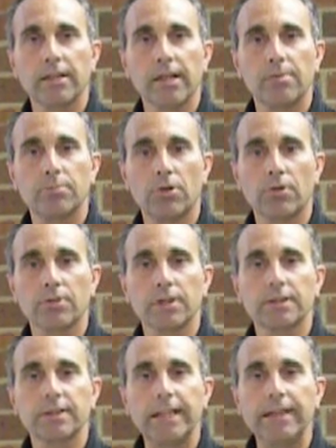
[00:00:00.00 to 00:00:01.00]
of that bolt
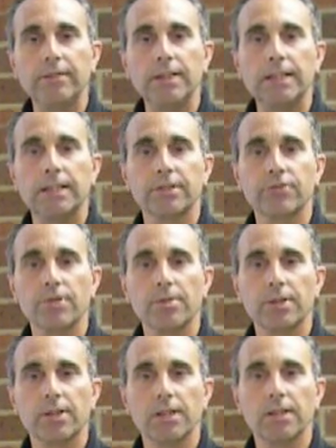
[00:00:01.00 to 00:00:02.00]
is evenly
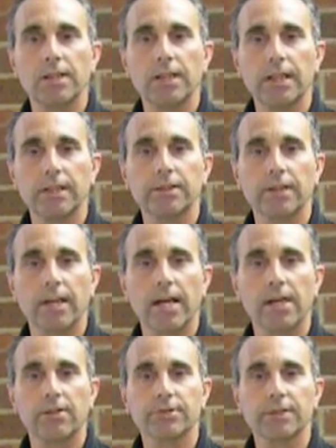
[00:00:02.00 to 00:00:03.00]
distributed into the
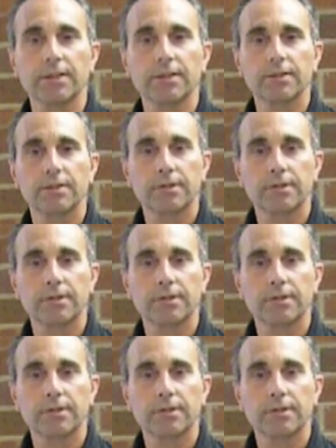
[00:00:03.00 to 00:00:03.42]
housing.